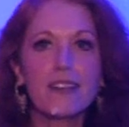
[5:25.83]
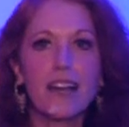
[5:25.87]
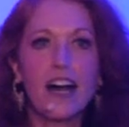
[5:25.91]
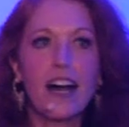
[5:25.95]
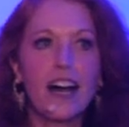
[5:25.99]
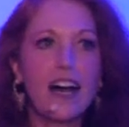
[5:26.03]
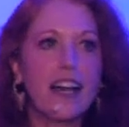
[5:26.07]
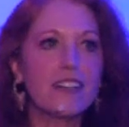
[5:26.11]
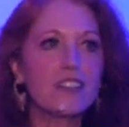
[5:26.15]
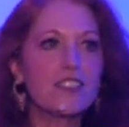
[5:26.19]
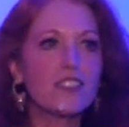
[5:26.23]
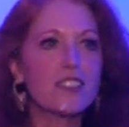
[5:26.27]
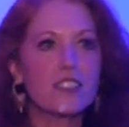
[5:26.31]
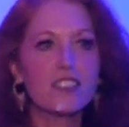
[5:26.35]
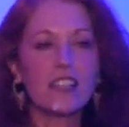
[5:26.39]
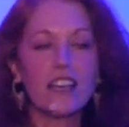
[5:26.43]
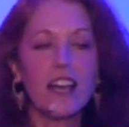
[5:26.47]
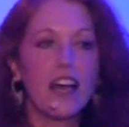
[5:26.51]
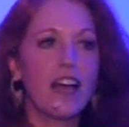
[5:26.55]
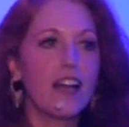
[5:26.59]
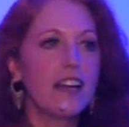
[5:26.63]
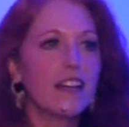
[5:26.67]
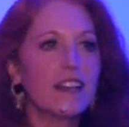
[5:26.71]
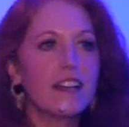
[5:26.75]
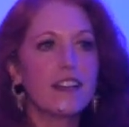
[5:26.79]
I just
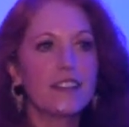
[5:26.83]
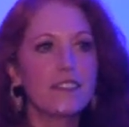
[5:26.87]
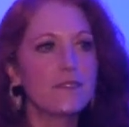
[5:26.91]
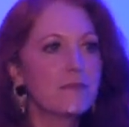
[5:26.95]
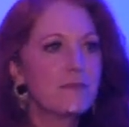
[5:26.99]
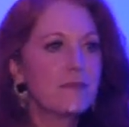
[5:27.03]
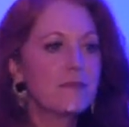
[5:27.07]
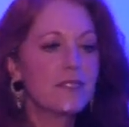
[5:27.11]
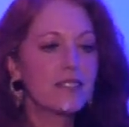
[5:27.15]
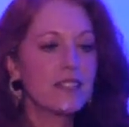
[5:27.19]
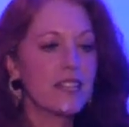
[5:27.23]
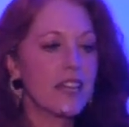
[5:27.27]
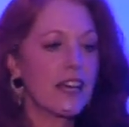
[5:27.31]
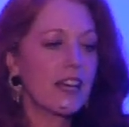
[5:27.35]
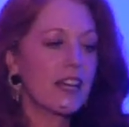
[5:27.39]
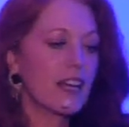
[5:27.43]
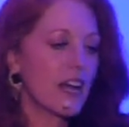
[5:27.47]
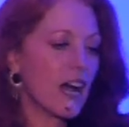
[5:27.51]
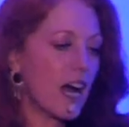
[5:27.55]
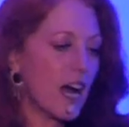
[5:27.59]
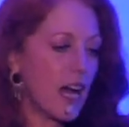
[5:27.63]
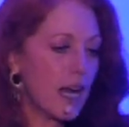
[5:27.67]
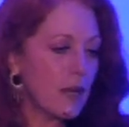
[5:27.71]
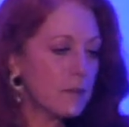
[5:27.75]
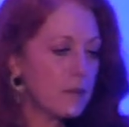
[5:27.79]
kind of
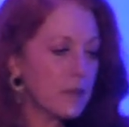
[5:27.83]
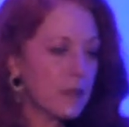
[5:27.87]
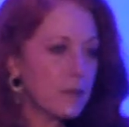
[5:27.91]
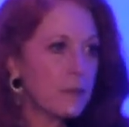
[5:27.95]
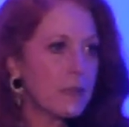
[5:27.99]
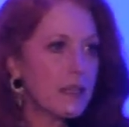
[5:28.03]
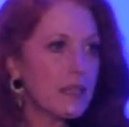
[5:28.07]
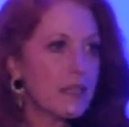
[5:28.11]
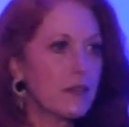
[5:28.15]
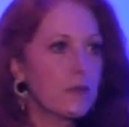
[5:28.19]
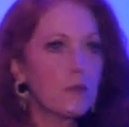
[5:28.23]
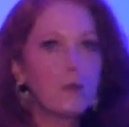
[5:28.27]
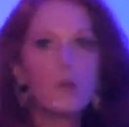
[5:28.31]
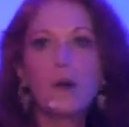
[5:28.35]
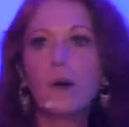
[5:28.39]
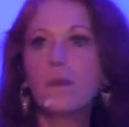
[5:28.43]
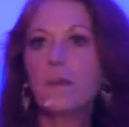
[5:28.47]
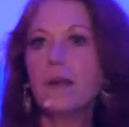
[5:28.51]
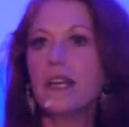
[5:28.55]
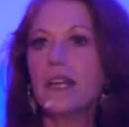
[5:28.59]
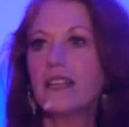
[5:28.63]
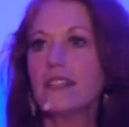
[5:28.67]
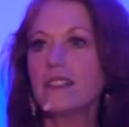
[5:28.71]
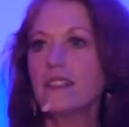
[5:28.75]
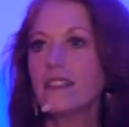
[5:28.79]
said, I'm going to be a
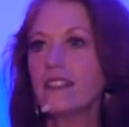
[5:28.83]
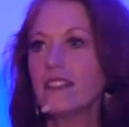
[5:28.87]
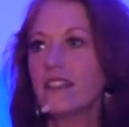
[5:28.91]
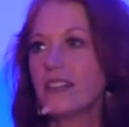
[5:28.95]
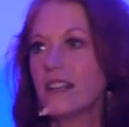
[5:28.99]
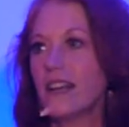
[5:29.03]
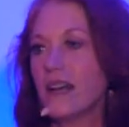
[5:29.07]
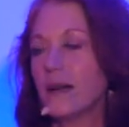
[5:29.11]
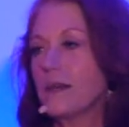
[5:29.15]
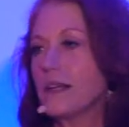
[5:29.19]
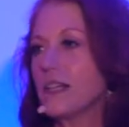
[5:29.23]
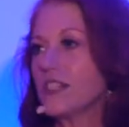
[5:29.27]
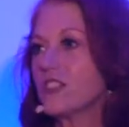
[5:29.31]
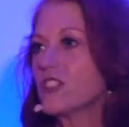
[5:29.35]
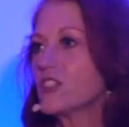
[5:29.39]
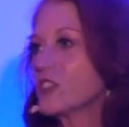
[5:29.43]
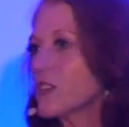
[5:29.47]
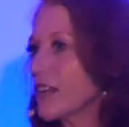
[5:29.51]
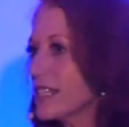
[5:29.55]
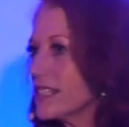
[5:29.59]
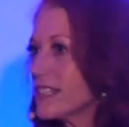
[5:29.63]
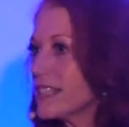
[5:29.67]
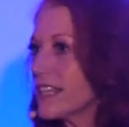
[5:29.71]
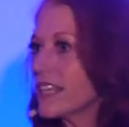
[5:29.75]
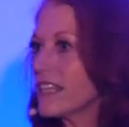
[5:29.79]
woman, I'm going to
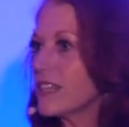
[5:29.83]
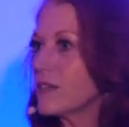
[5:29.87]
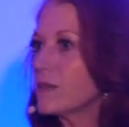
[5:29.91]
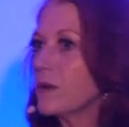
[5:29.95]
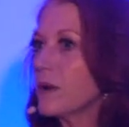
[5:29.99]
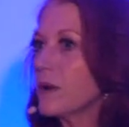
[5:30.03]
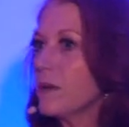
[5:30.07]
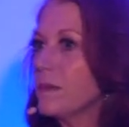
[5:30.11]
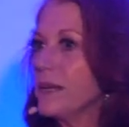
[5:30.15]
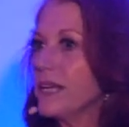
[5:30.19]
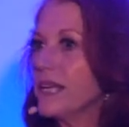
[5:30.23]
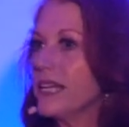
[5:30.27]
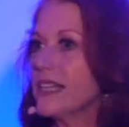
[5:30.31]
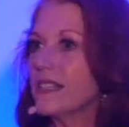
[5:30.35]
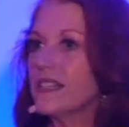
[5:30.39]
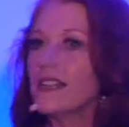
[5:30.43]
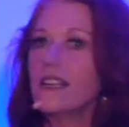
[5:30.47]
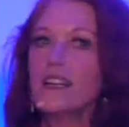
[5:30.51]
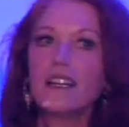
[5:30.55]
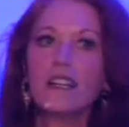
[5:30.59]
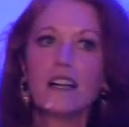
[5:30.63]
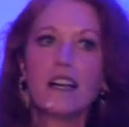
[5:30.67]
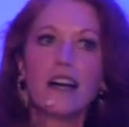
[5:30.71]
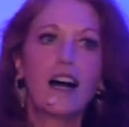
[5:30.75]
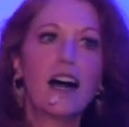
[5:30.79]
dress like a
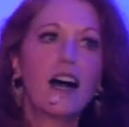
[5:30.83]
woman,